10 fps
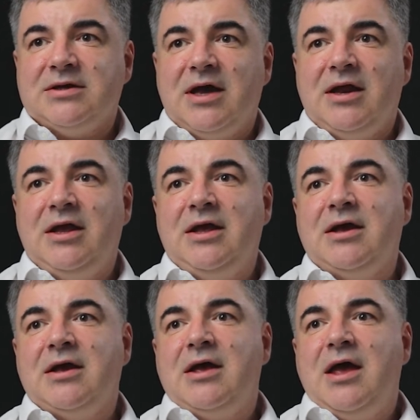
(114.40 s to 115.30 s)

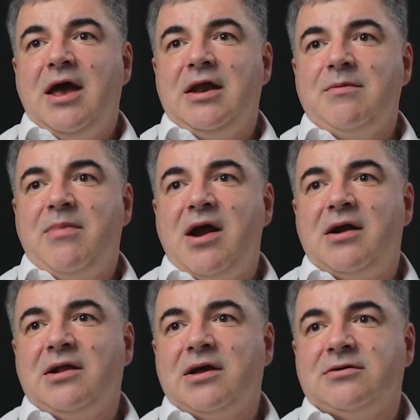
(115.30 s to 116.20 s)
any
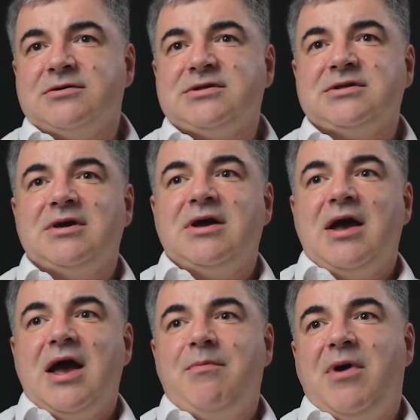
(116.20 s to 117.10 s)
parallels,
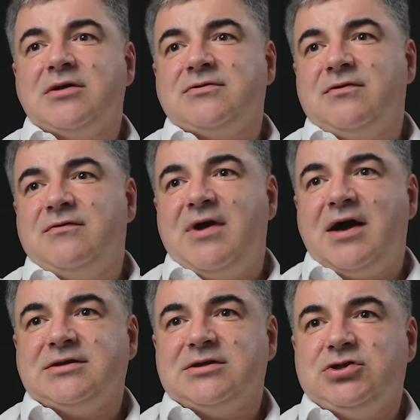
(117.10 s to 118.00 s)
apart of the
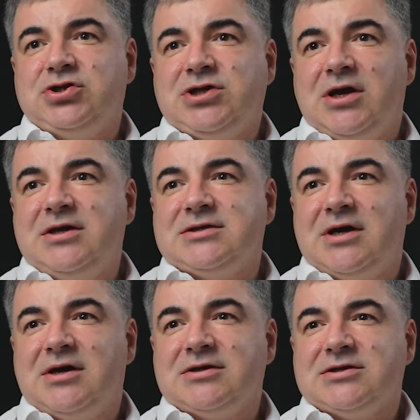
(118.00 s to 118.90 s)
fact that Chinese
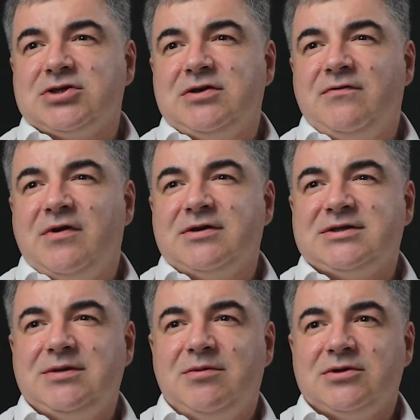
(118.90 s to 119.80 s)
art is actually very
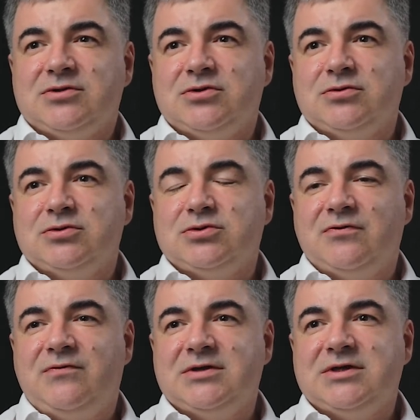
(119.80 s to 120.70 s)
similar to
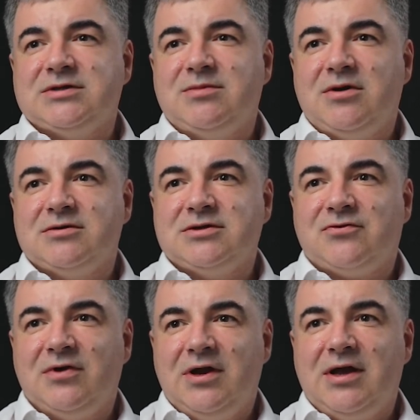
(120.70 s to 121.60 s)
physics, because
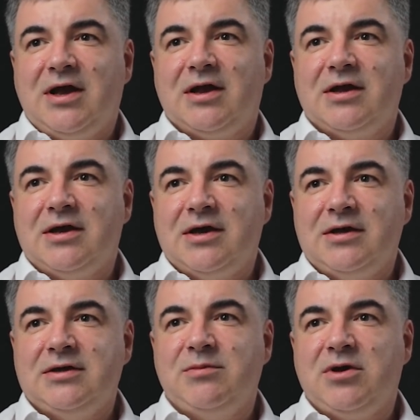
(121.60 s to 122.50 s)
it really
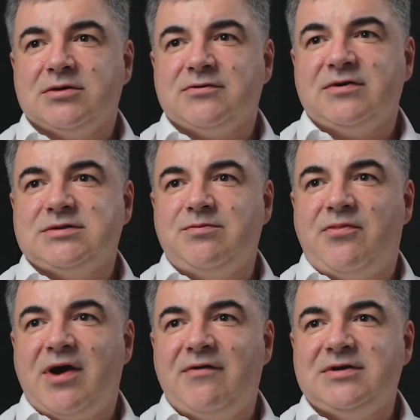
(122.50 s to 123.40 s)
because of
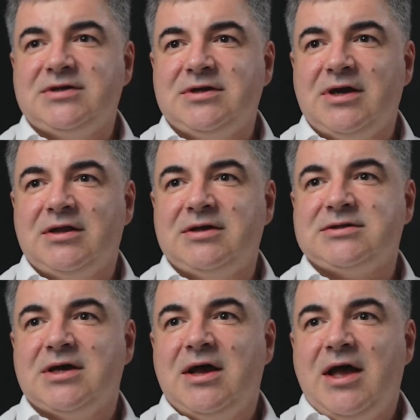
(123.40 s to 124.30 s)
brevity and
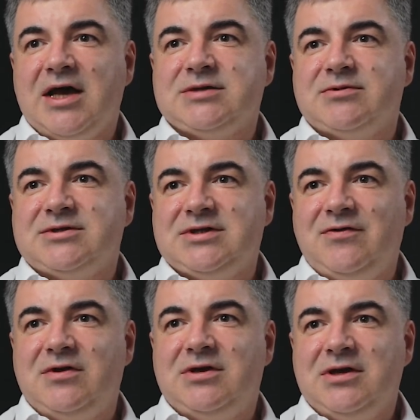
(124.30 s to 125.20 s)
its
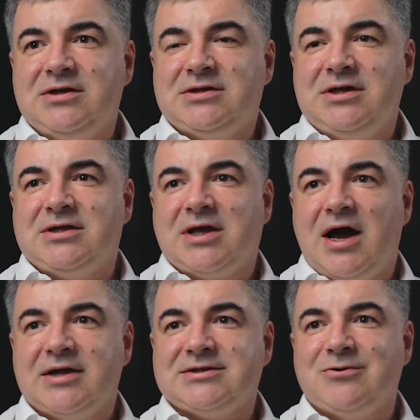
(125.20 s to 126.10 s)
expressivity, it
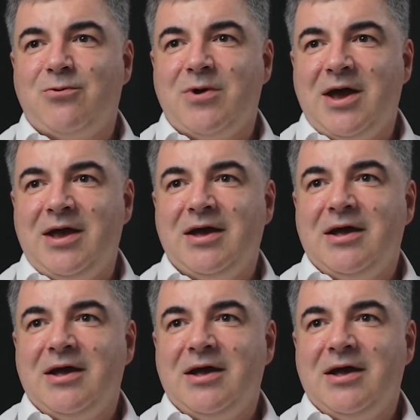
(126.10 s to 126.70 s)
cuts away